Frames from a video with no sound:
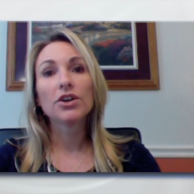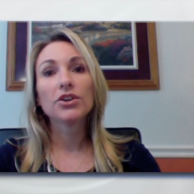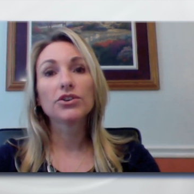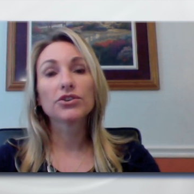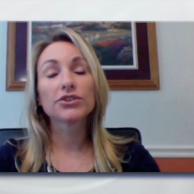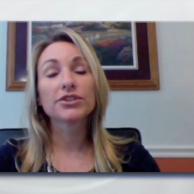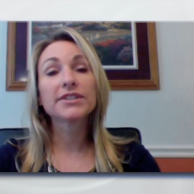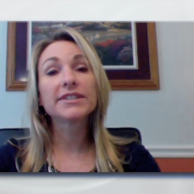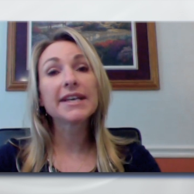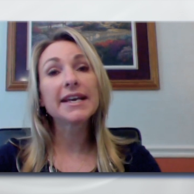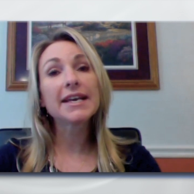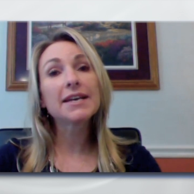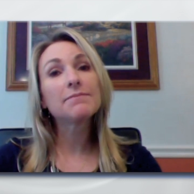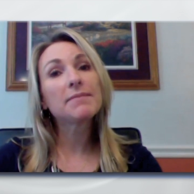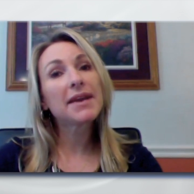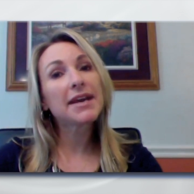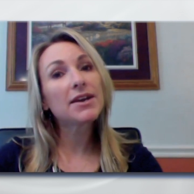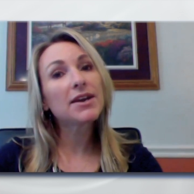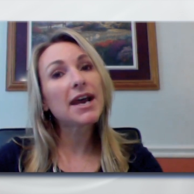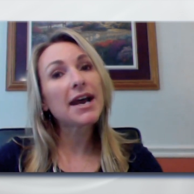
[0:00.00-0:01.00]
your state
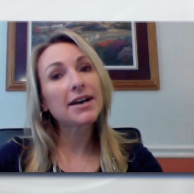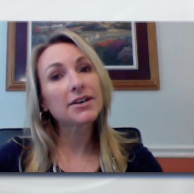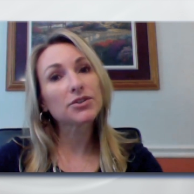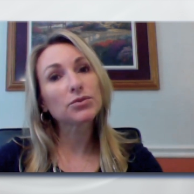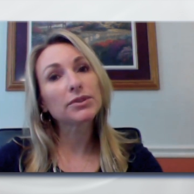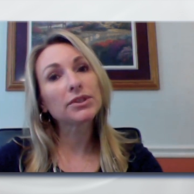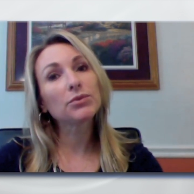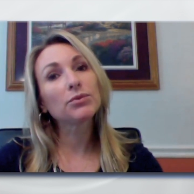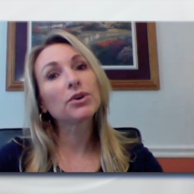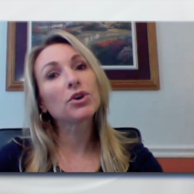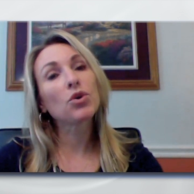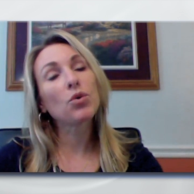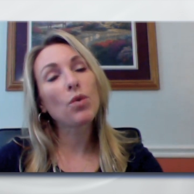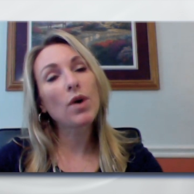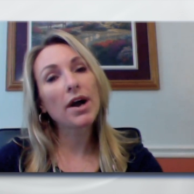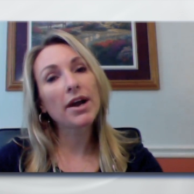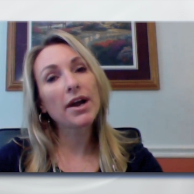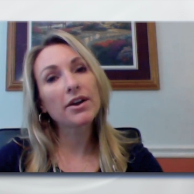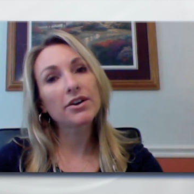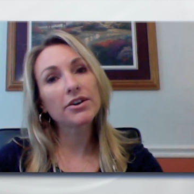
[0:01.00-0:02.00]
may actually
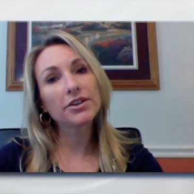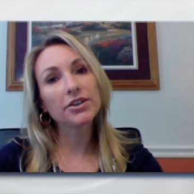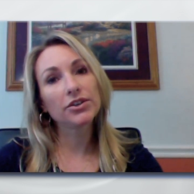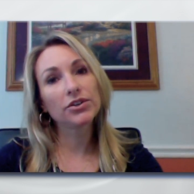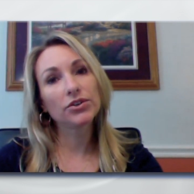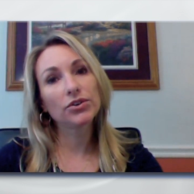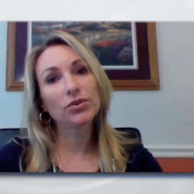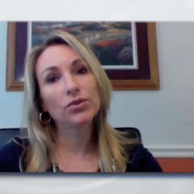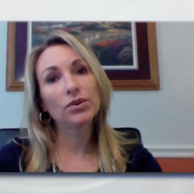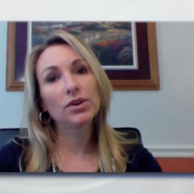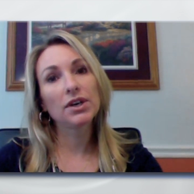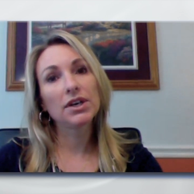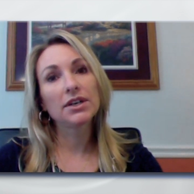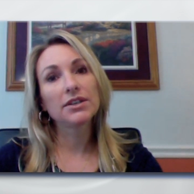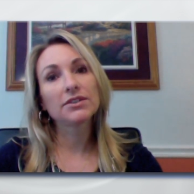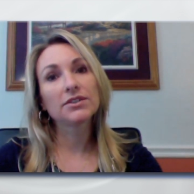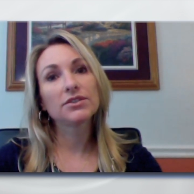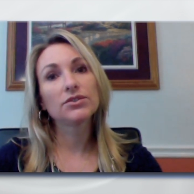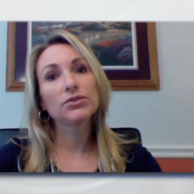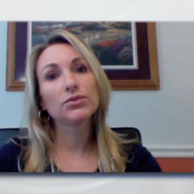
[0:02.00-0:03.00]
require you
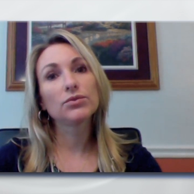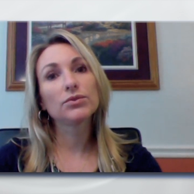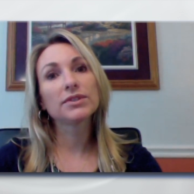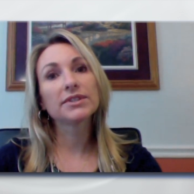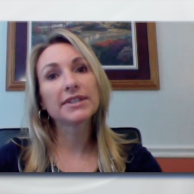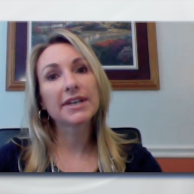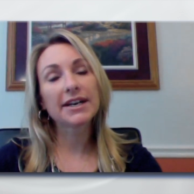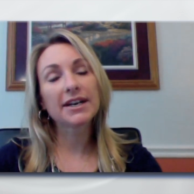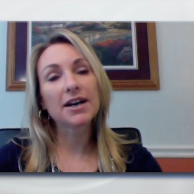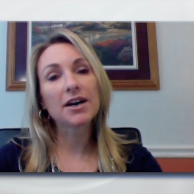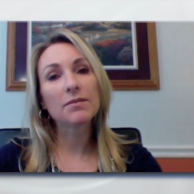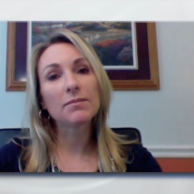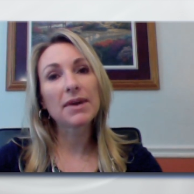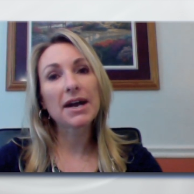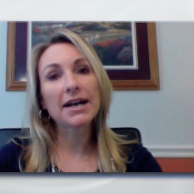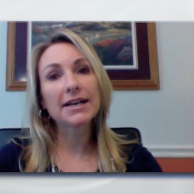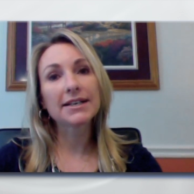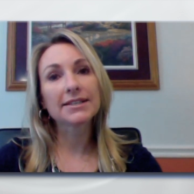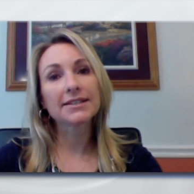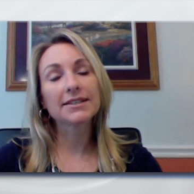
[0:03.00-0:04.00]
to set up
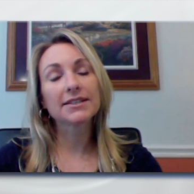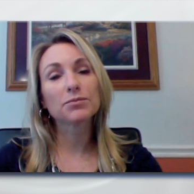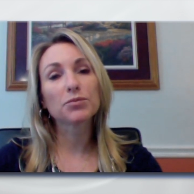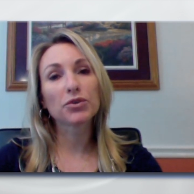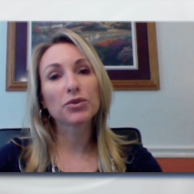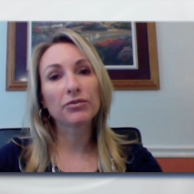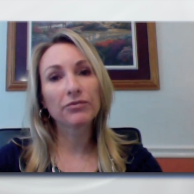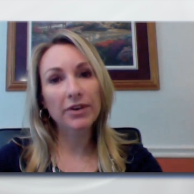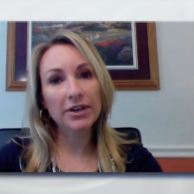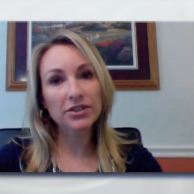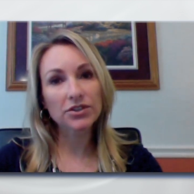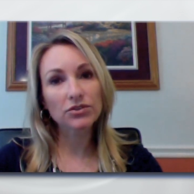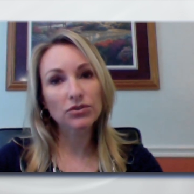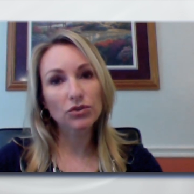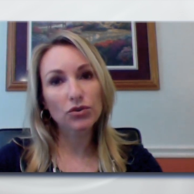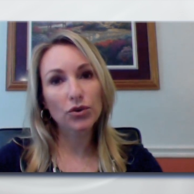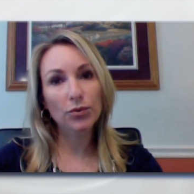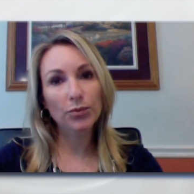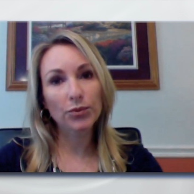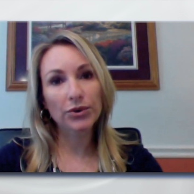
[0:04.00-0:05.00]
as this
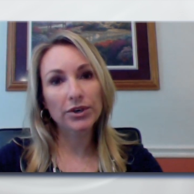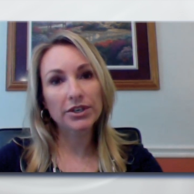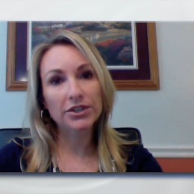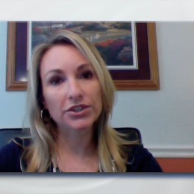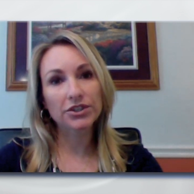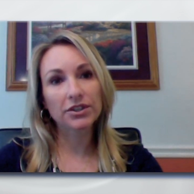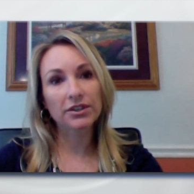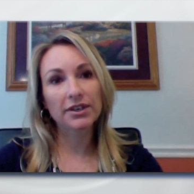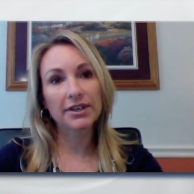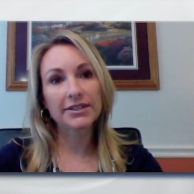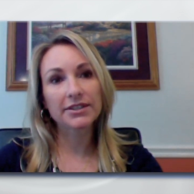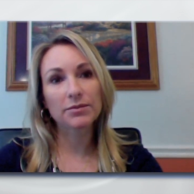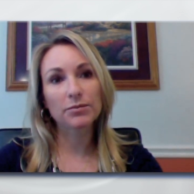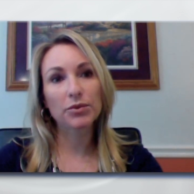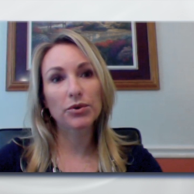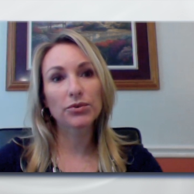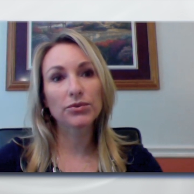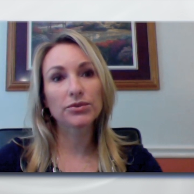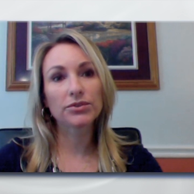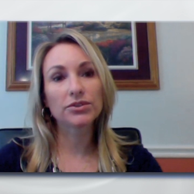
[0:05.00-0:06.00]
professional corporation as
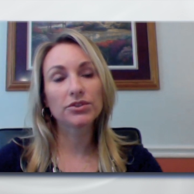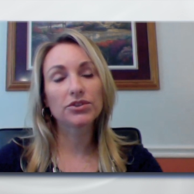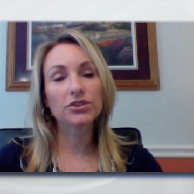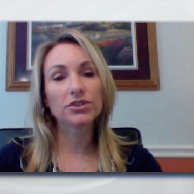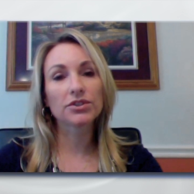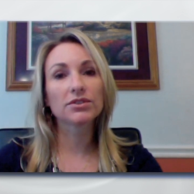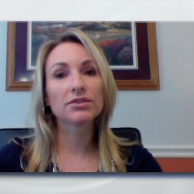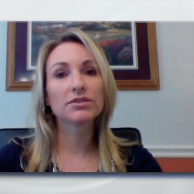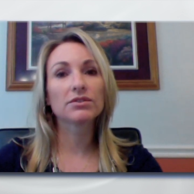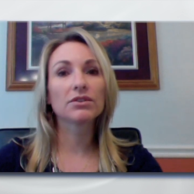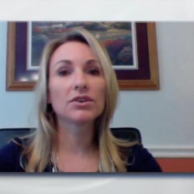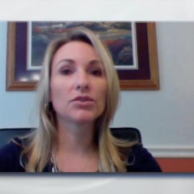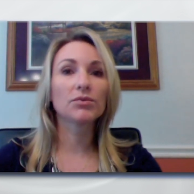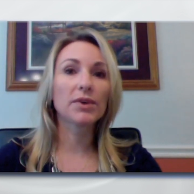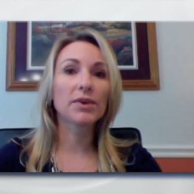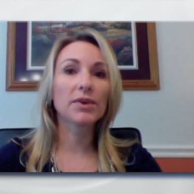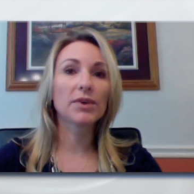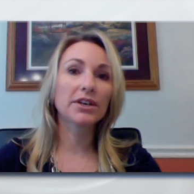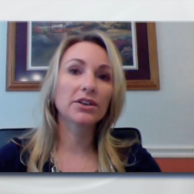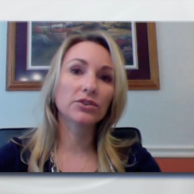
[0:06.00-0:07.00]
opposed to just a
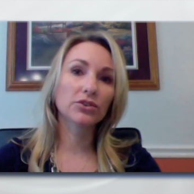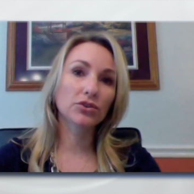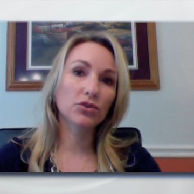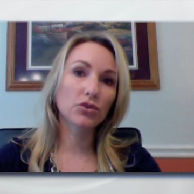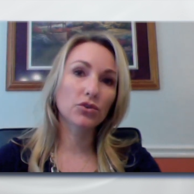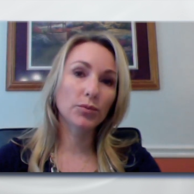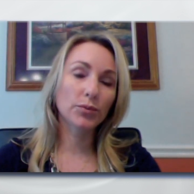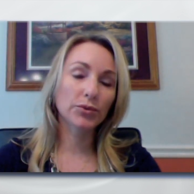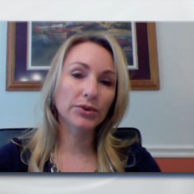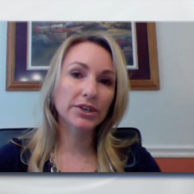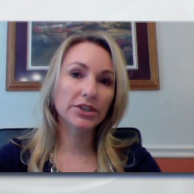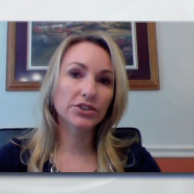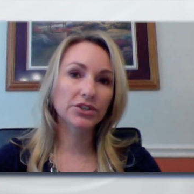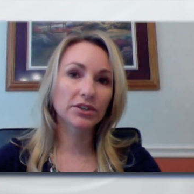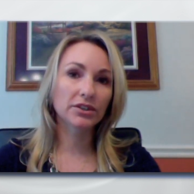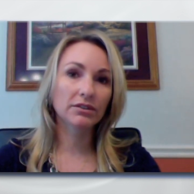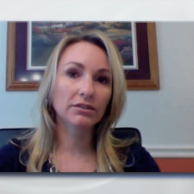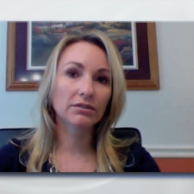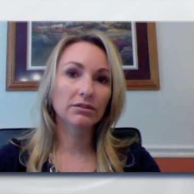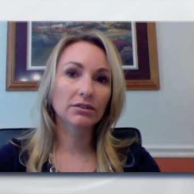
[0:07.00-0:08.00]
regular
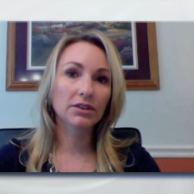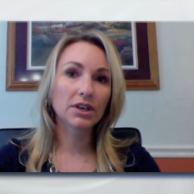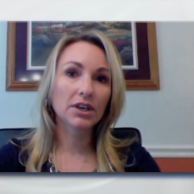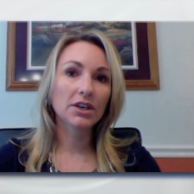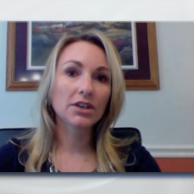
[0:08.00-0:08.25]
corporation.